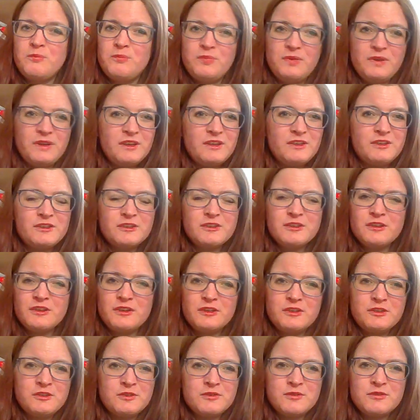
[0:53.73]
big,
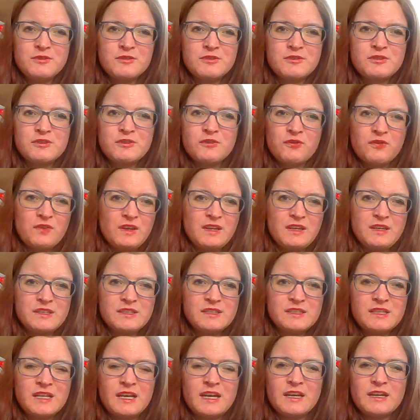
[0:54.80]
huge
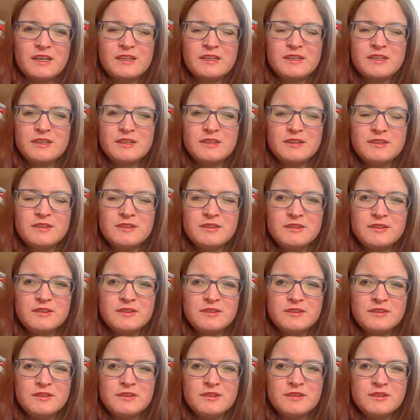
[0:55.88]
things like.
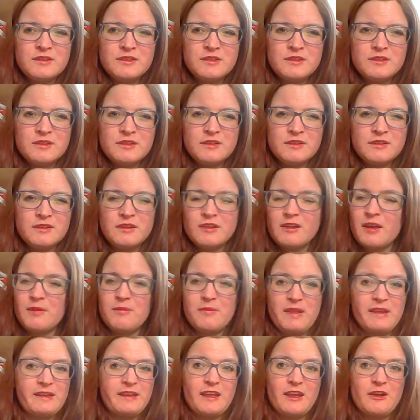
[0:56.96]
Okay, I'm
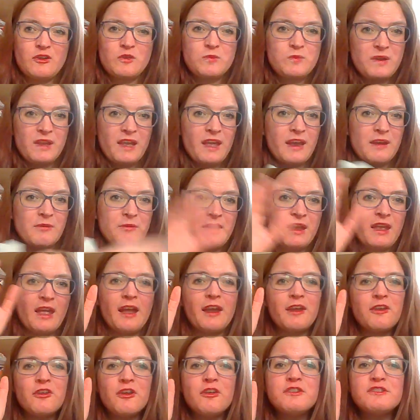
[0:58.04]
blanking out. But yeah, anyway, I
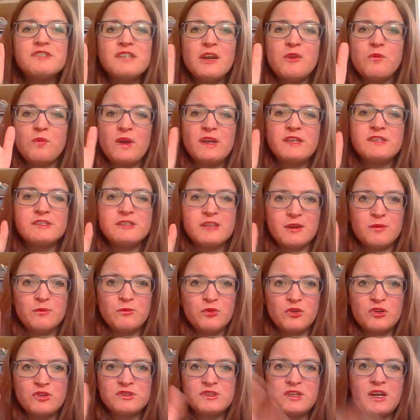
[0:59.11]
can understand why some
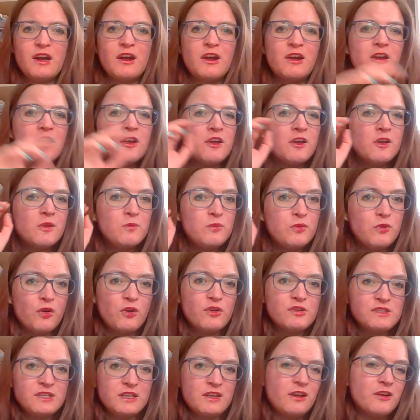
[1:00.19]
books are
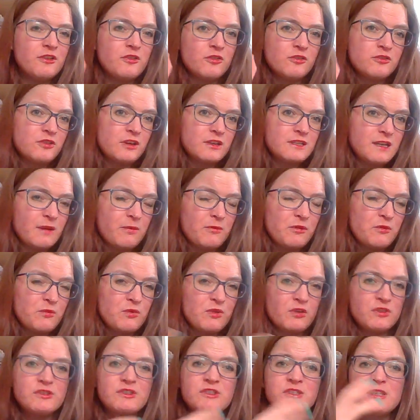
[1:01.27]
books and are not adapted,
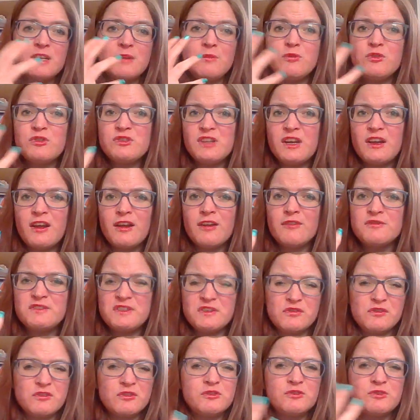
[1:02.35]
because some books are kind of
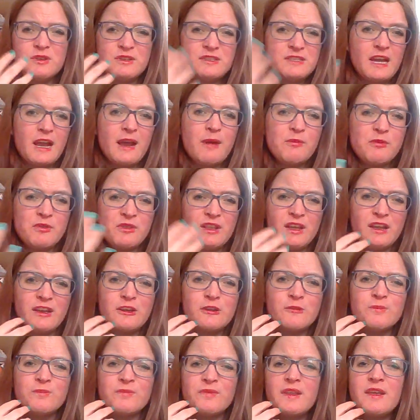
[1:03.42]
difficult to adapt and
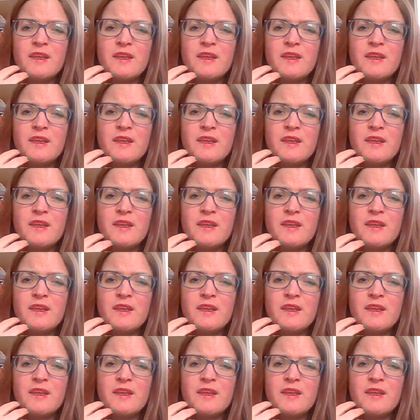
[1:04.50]
like